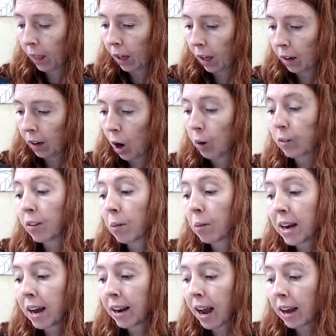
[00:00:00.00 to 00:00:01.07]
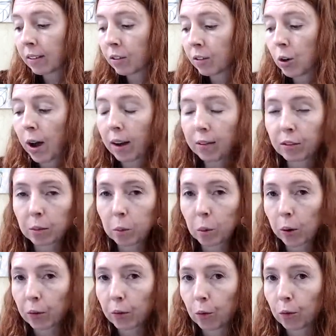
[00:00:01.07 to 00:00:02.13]
Oh, someone had asked, do you have
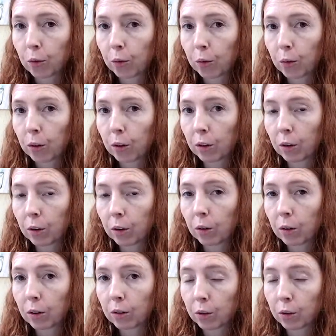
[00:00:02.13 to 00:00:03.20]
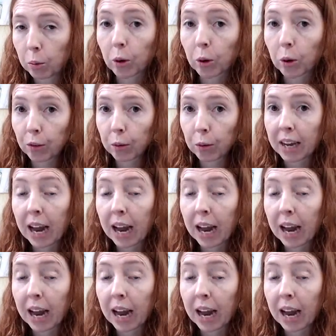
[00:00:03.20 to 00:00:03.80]
support from me?